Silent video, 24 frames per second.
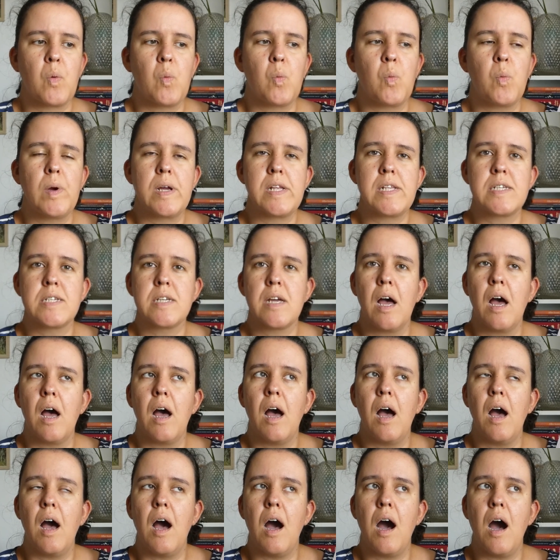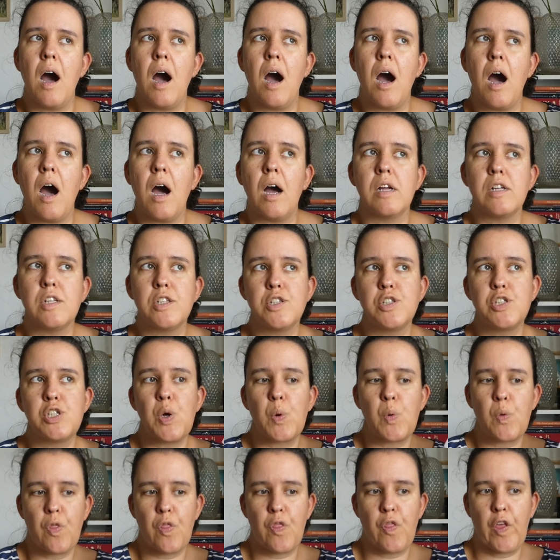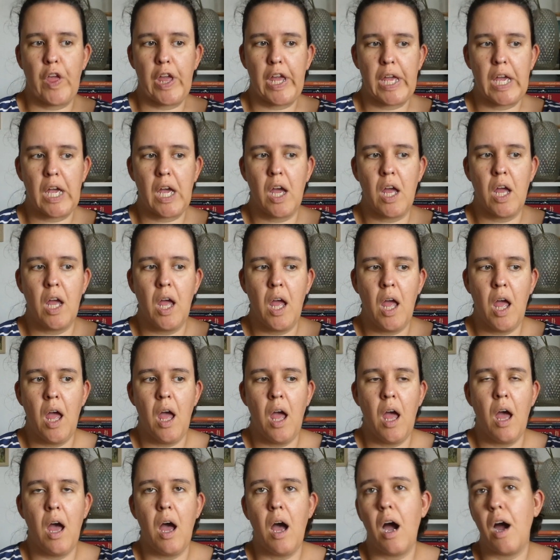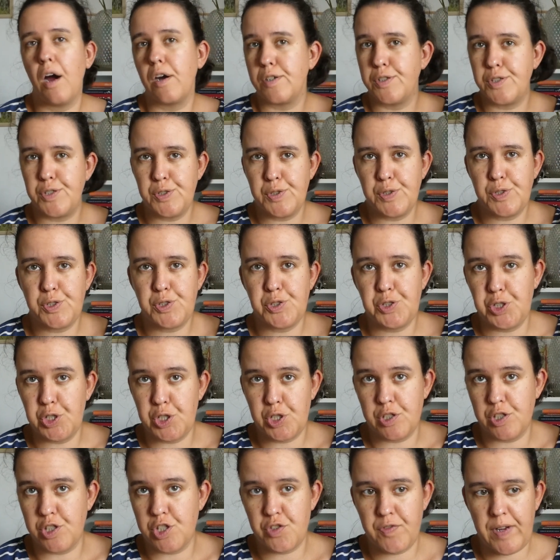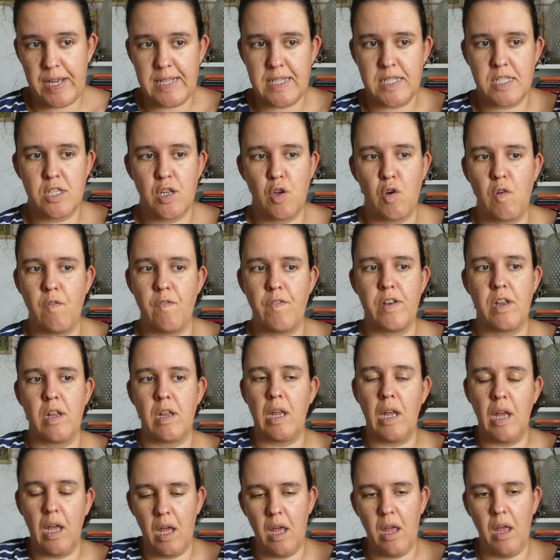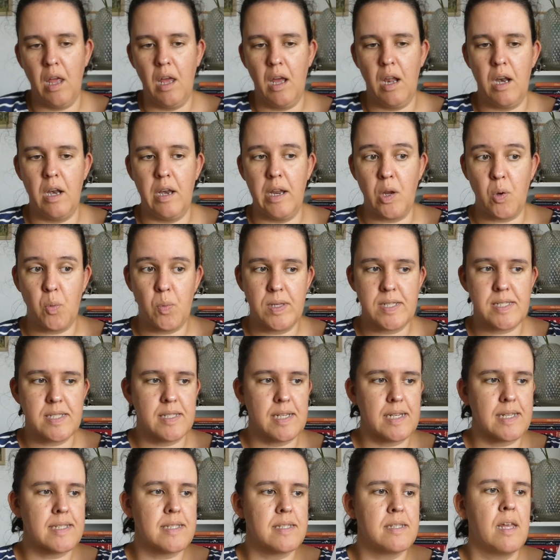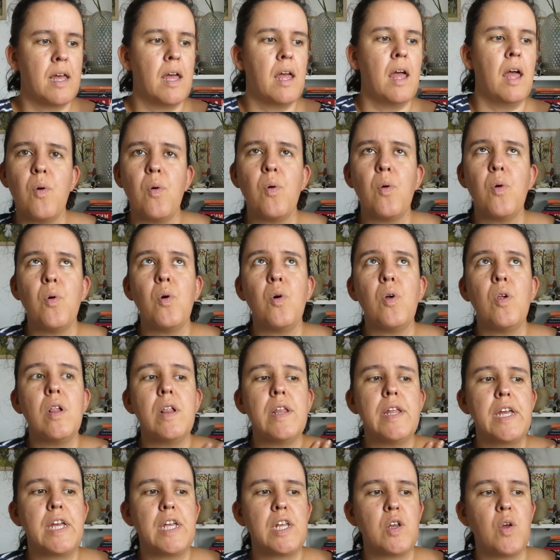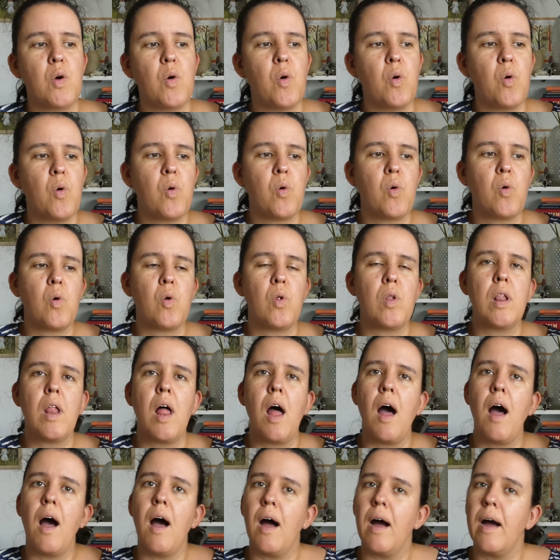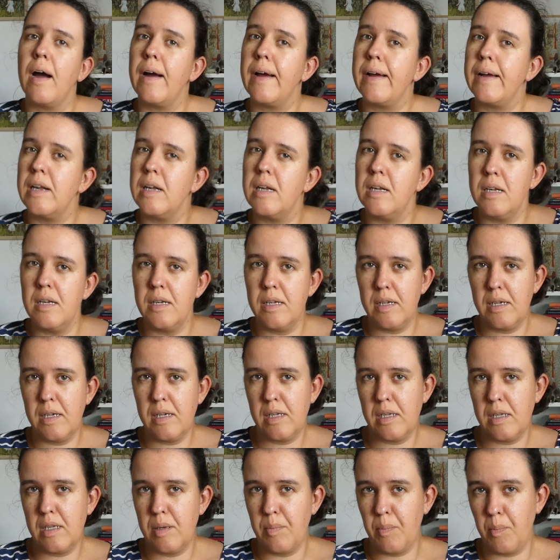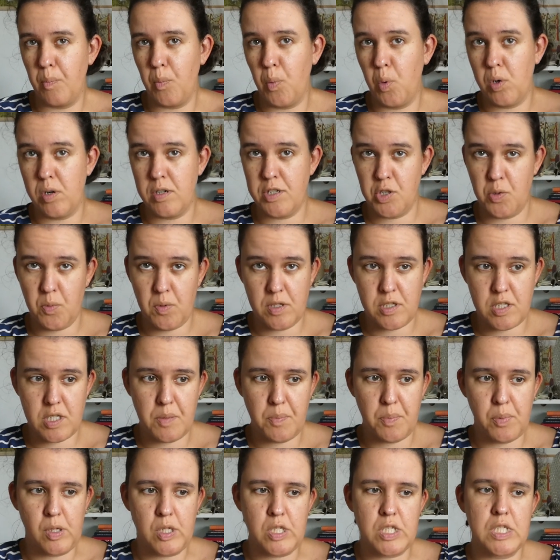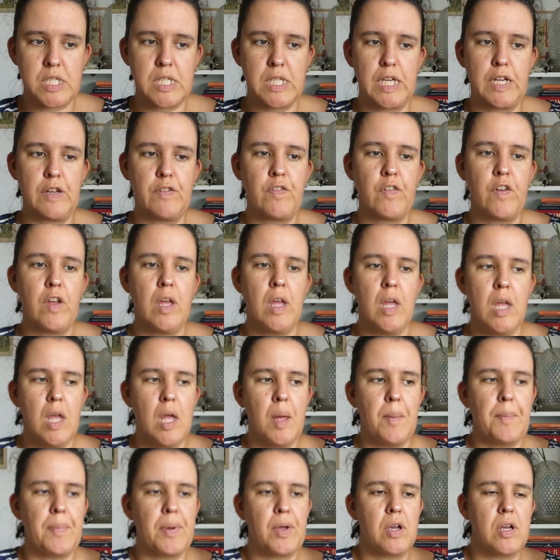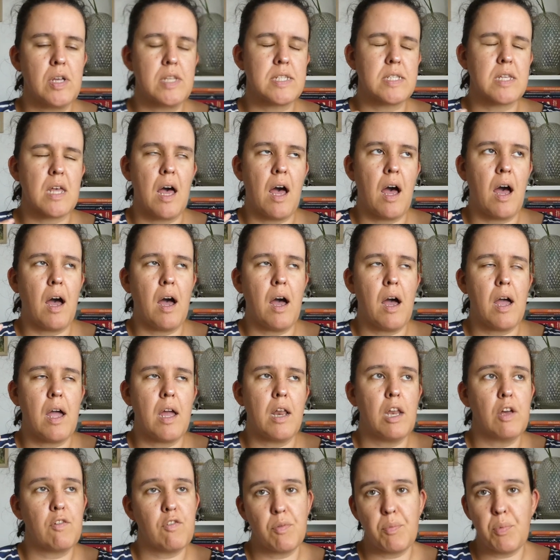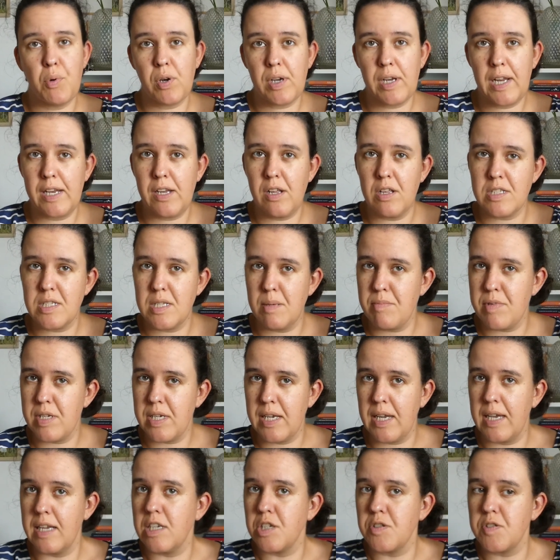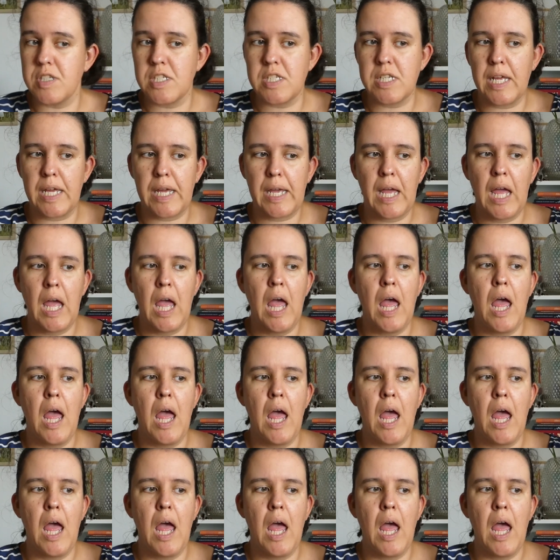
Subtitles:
which I don't think are due to the constraints of the linguistics. All in all, I lean more towards the positive because I love a book that does something interesting,